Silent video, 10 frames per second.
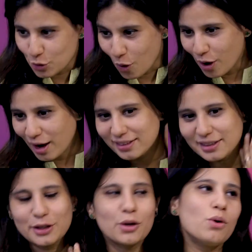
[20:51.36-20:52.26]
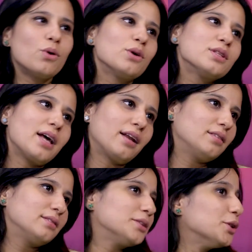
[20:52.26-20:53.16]
toys and clothes and,
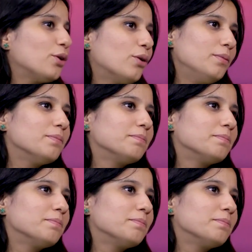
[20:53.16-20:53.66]
you know.